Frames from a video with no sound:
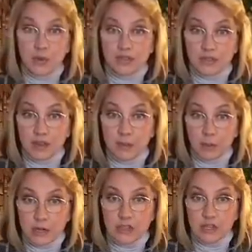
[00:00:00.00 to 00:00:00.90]
what the
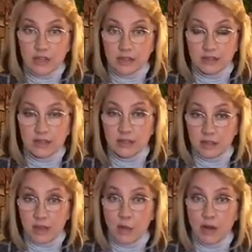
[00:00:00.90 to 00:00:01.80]
impression is that
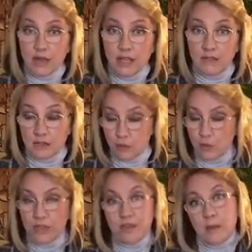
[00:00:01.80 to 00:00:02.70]
they want to give you
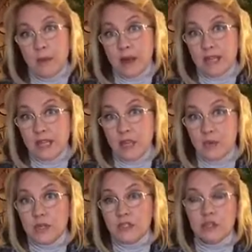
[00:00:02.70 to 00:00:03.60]
with their body
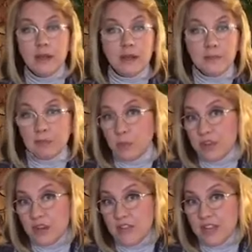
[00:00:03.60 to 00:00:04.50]
language, with
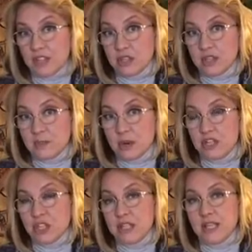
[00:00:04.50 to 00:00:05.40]
their facial
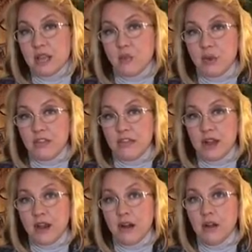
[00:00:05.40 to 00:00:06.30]
expressions, and with
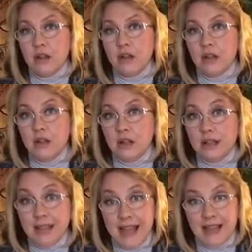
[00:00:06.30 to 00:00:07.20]
their
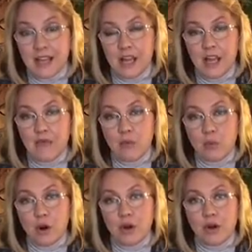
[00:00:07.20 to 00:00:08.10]
lack of
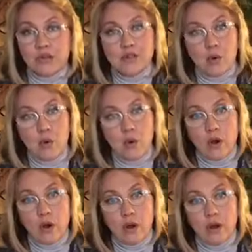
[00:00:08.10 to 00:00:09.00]
words,
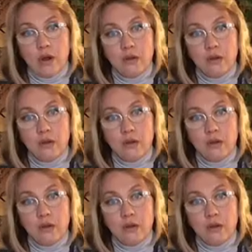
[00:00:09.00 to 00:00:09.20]
or